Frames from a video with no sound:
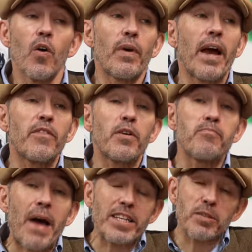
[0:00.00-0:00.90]
We have the
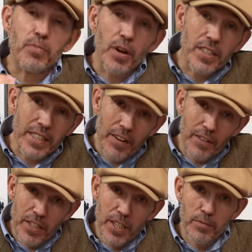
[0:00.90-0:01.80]
best price
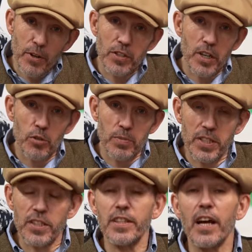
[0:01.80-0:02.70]
guarantee in the motorcycle
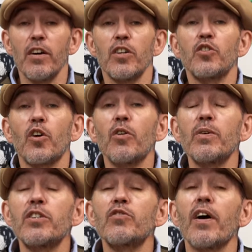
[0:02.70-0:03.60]
business. Now, John
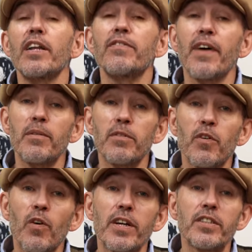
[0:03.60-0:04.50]
Lewis is rightly famed
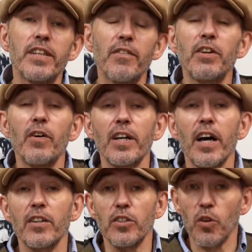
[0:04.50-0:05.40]
for its never knowingly
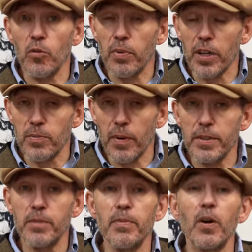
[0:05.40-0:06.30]
undersold price
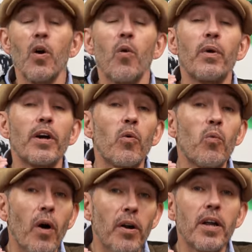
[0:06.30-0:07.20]
promise, but we go
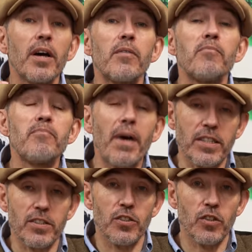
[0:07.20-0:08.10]
one
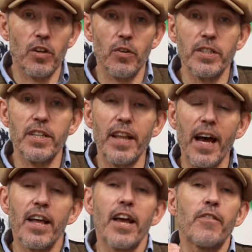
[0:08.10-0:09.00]
better than John Lewis in
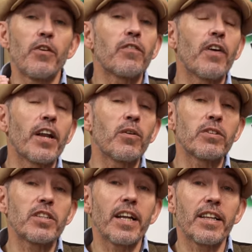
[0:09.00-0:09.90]
that if you can find
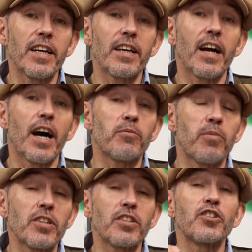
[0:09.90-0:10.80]
anyone selling anything at a
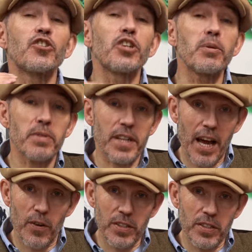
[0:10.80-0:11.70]
price that is cheaper than
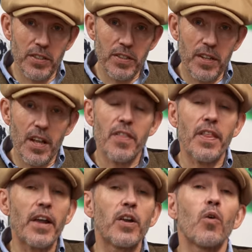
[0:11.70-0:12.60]
ours,
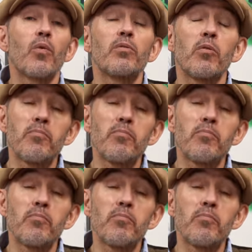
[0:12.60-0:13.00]
then we will